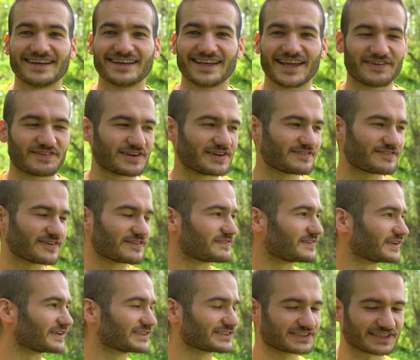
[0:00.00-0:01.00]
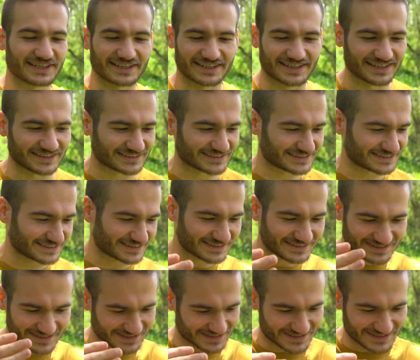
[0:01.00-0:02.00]
Even if it feels like it's
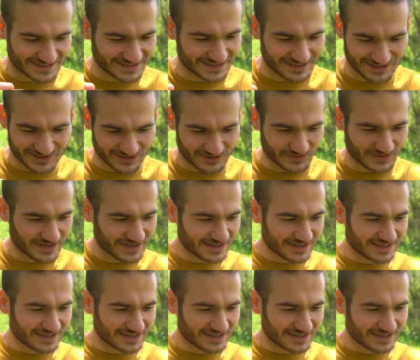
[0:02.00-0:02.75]
just, you know,